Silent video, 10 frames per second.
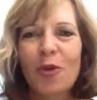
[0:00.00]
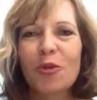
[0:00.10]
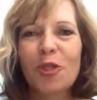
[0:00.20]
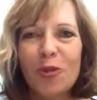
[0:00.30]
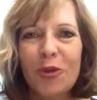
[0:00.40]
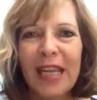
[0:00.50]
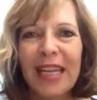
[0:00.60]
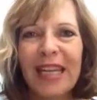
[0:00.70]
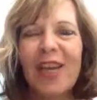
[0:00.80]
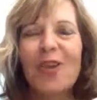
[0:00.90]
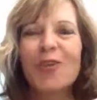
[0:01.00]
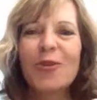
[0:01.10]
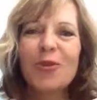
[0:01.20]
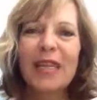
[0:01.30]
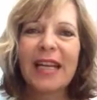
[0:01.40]
So tune in
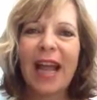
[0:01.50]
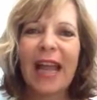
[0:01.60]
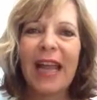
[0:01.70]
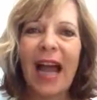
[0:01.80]
Tuesday night.